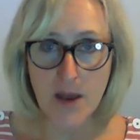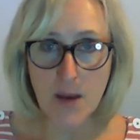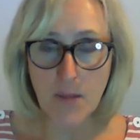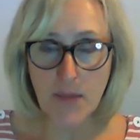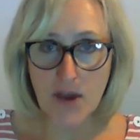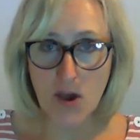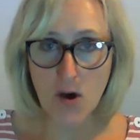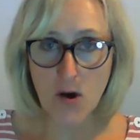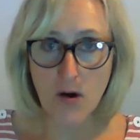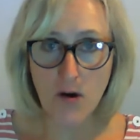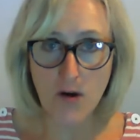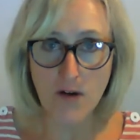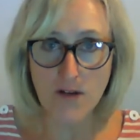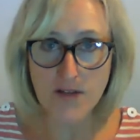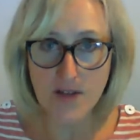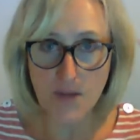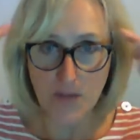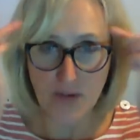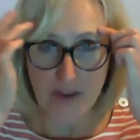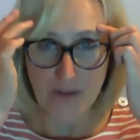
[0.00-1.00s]

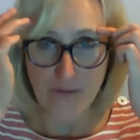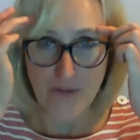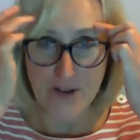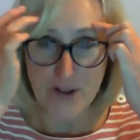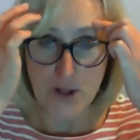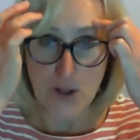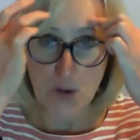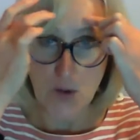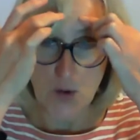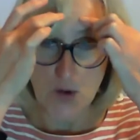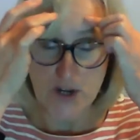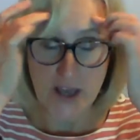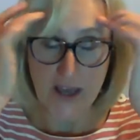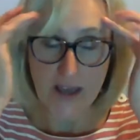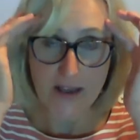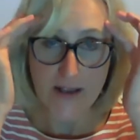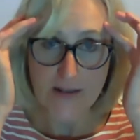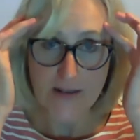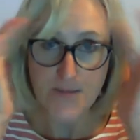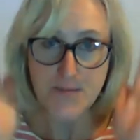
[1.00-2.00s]
Because the prefrontal
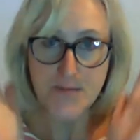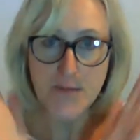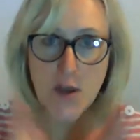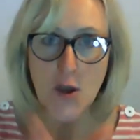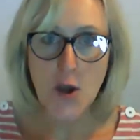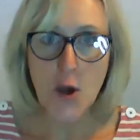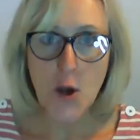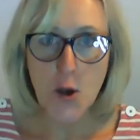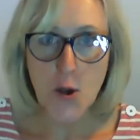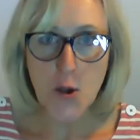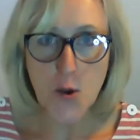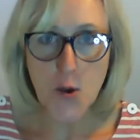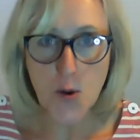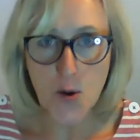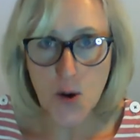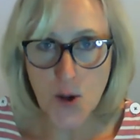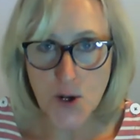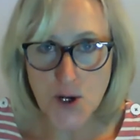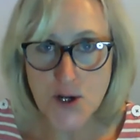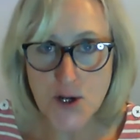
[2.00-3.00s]
cortex, your
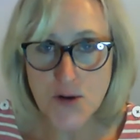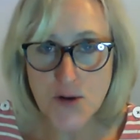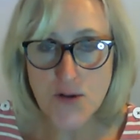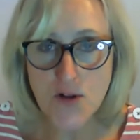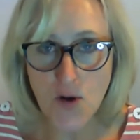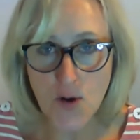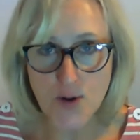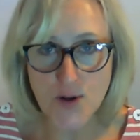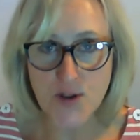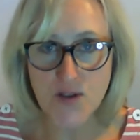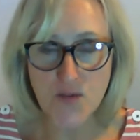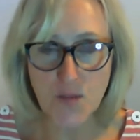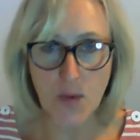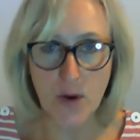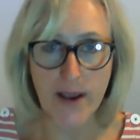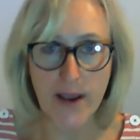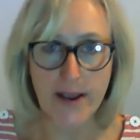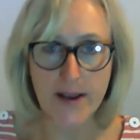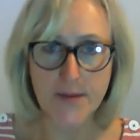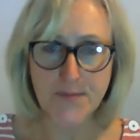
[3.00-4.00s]
logical conscious
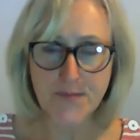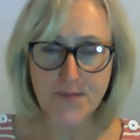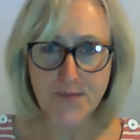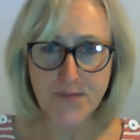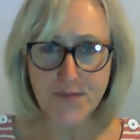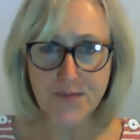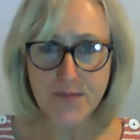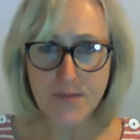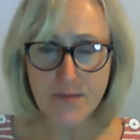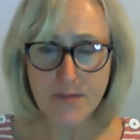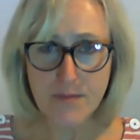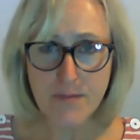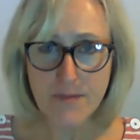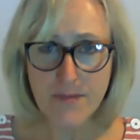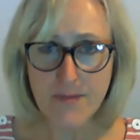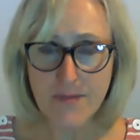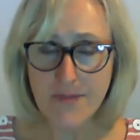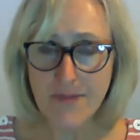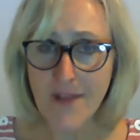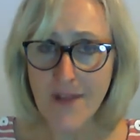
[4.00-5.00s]
brain,
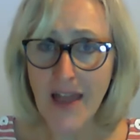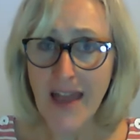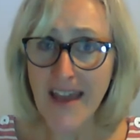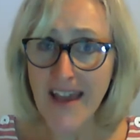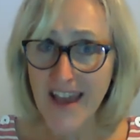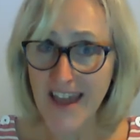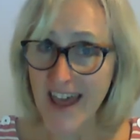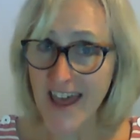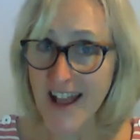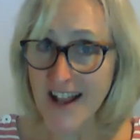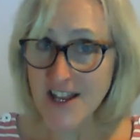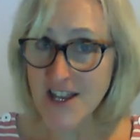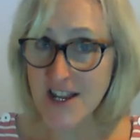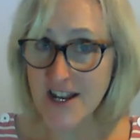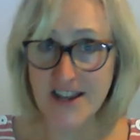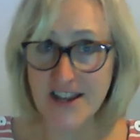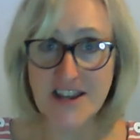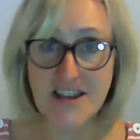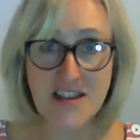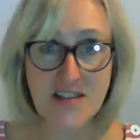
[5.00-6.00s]
can
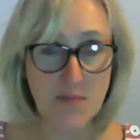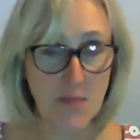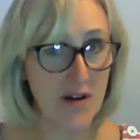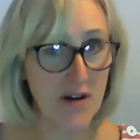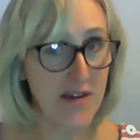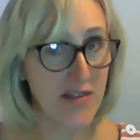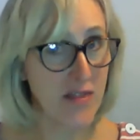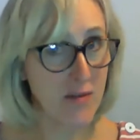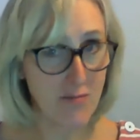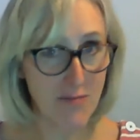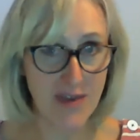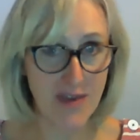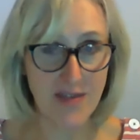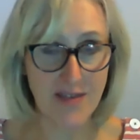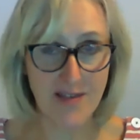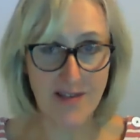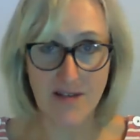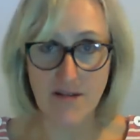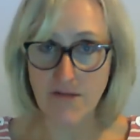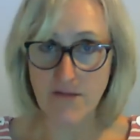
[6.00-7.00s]
actually, despite the
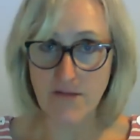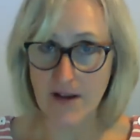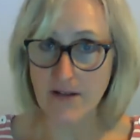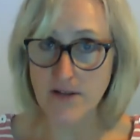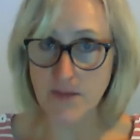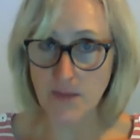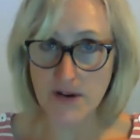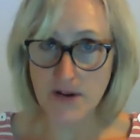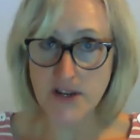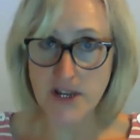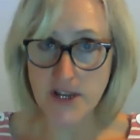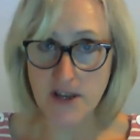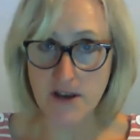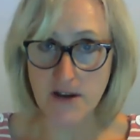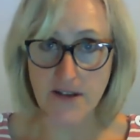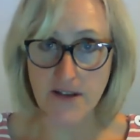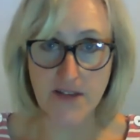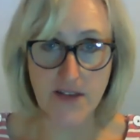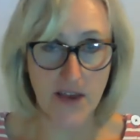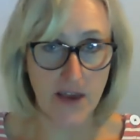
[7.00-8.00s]
myths around
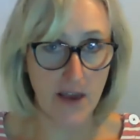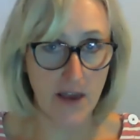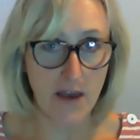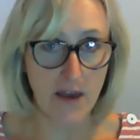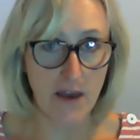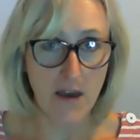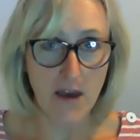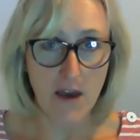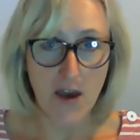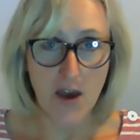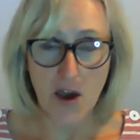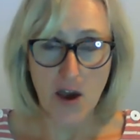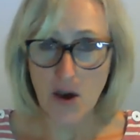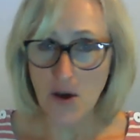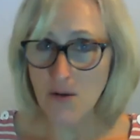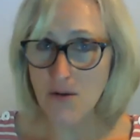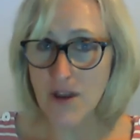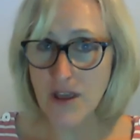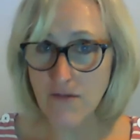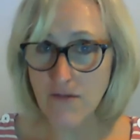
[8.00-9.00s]
multitasking,
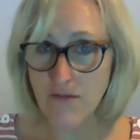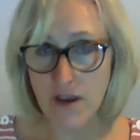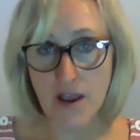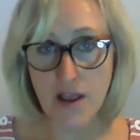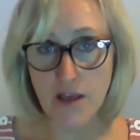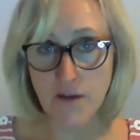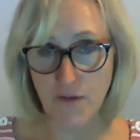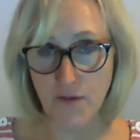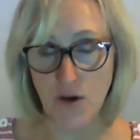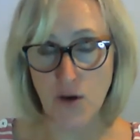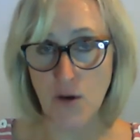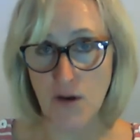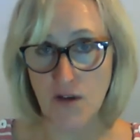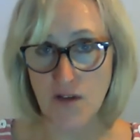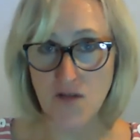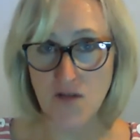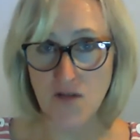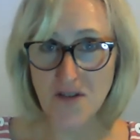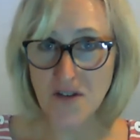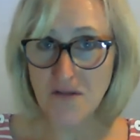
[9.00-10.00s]
only really
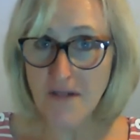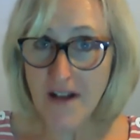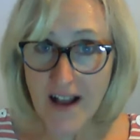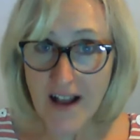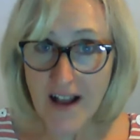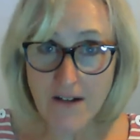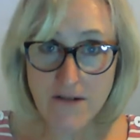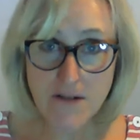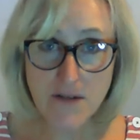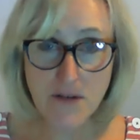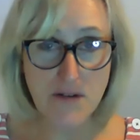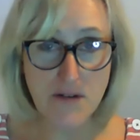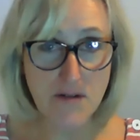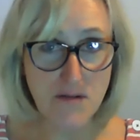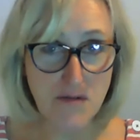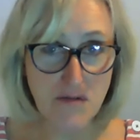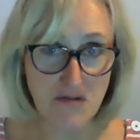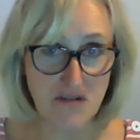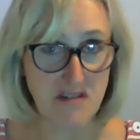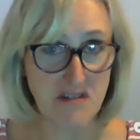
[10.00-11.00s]
focus on around
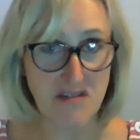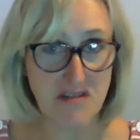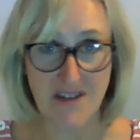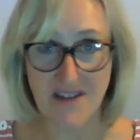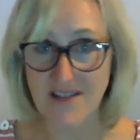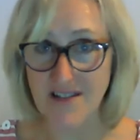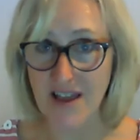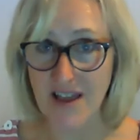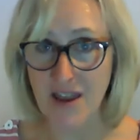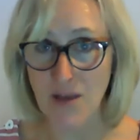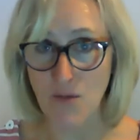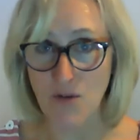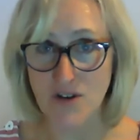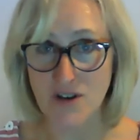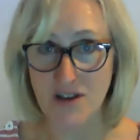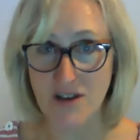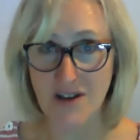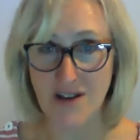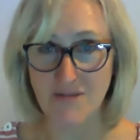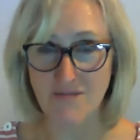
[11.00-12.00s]
3 things at any one
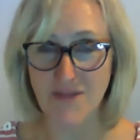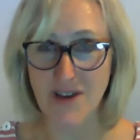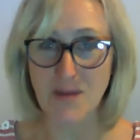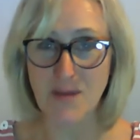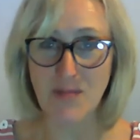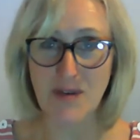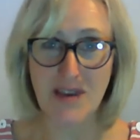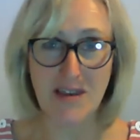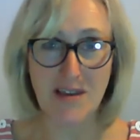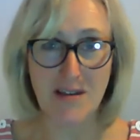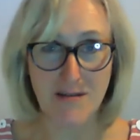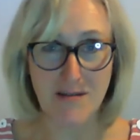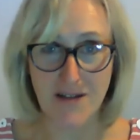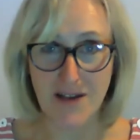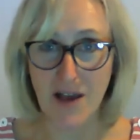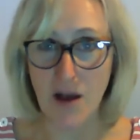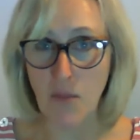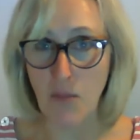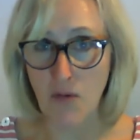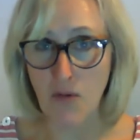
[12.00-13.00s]
time, maybe a
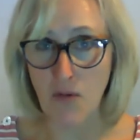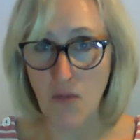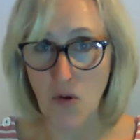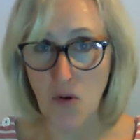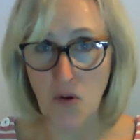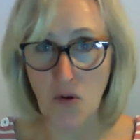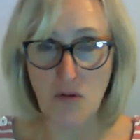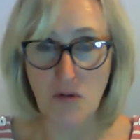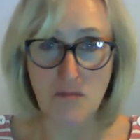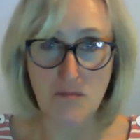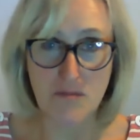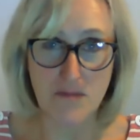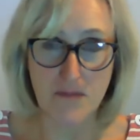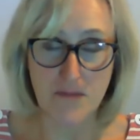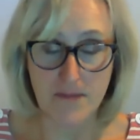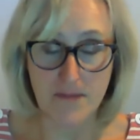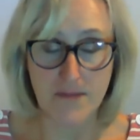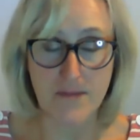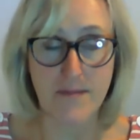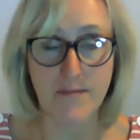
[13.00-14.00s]
couple more,
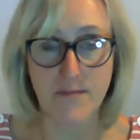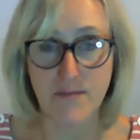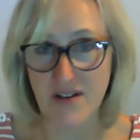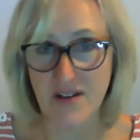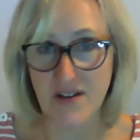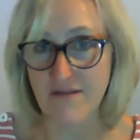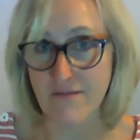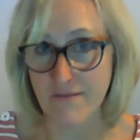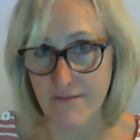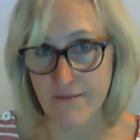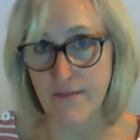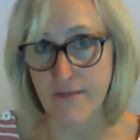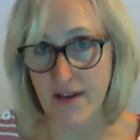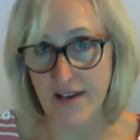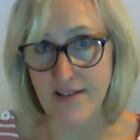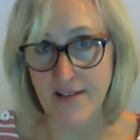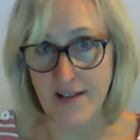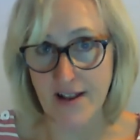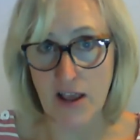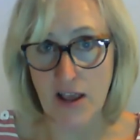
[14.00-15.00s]
but
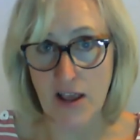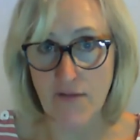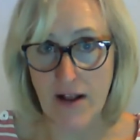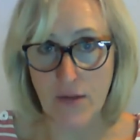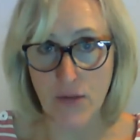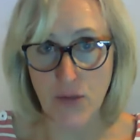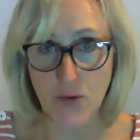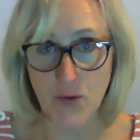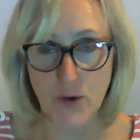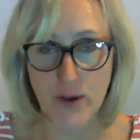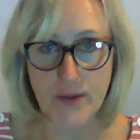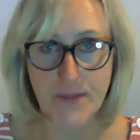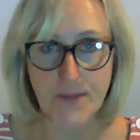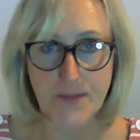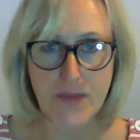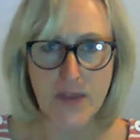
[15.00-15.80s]
basically around 3.